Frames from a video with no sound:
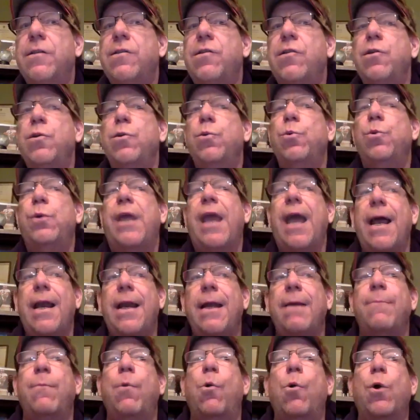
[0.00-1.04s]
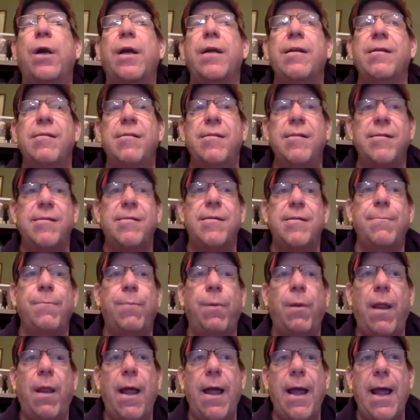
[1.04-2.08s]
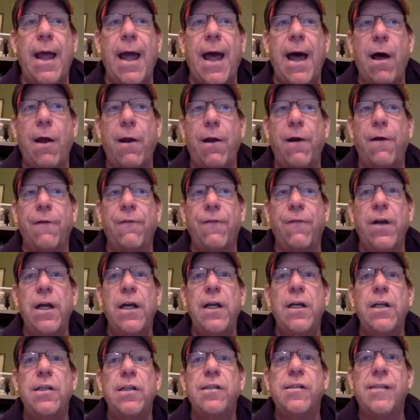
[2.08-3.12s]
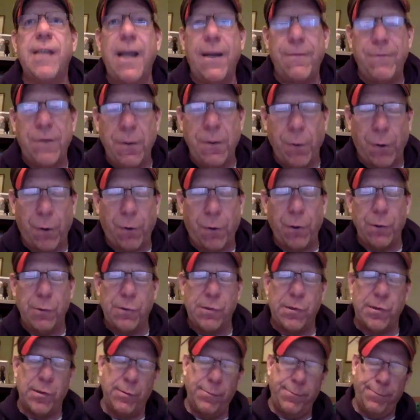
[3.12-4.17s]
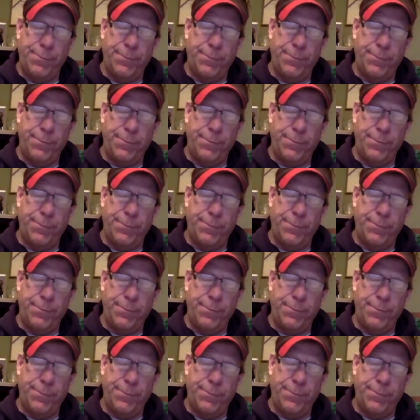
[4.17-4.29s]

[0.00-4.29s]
to getting more consistent play out of safety recruits.